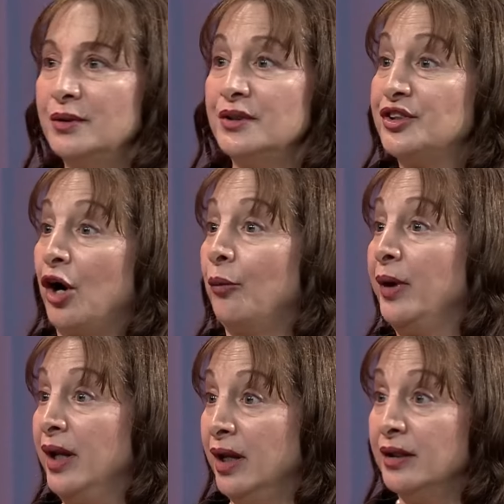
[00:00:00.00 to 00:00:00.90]
start
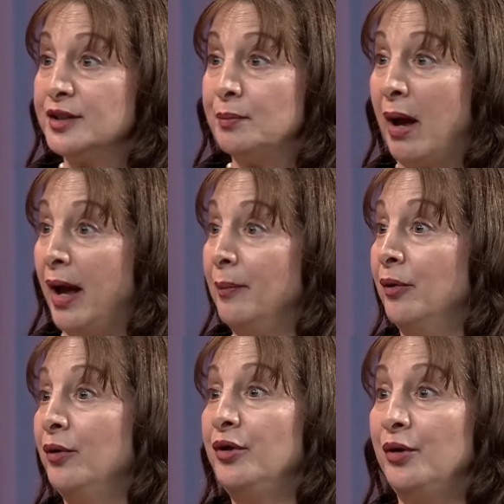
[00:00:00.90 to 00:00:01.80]
reading this
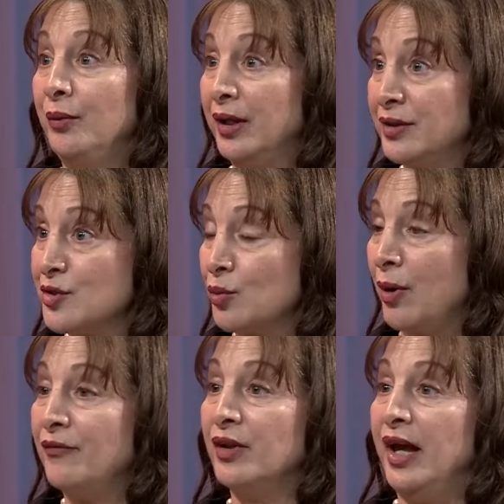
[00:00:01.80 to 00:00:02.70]
Bible, you get this
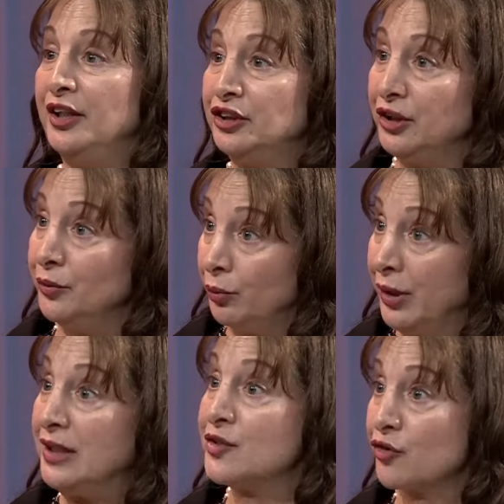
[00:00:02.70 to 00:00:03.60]
revelation, you
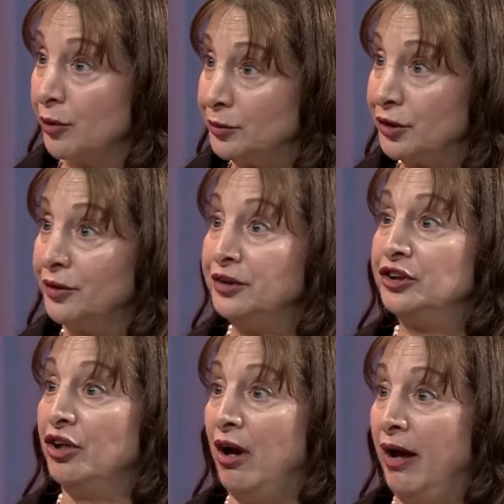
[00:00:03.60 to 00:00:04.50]
read the scripture in
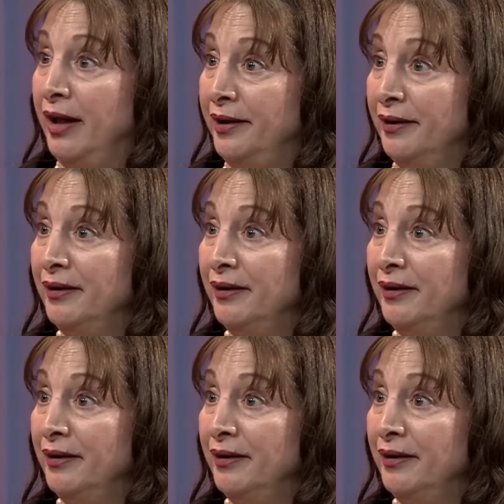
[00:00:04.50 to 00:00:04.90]
John.